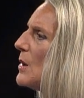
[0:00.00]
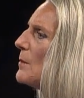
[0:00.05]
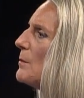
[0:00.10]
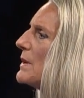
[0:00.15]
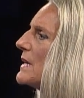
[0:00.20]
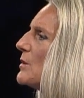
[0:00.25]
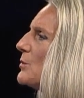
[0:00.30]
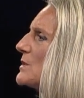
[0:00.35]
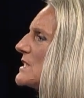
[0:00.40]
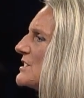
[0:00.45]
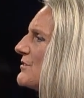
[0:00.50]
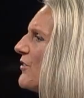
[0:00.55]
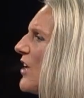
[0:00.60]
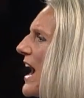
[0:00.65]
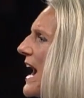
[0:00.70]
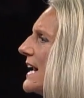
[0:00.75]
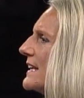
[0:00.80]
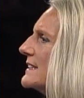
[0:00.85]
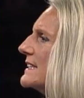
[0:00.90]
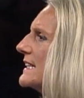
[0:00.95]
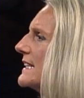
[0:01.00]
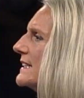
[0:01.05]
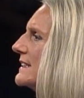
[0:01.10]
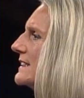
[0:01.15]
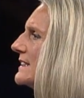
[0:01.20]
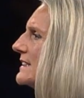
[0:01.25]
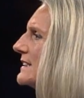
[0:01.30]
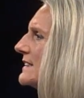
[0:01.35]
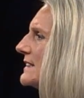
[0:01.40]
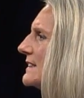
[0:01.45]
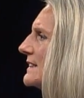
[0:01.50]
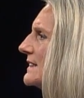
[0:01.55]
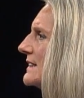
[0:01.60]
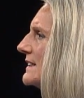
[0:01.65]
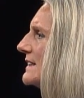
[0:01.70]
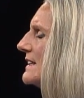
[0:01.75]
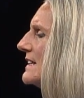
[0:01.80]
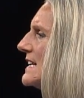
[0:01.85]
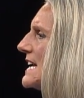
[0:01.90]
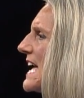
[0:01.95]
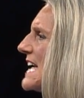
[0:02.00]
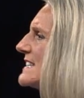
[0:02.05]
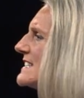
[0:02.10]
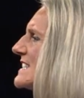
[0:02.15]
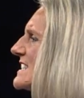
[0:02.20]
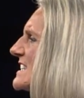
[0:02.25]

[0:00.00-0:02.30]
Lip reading: But it was Friday, and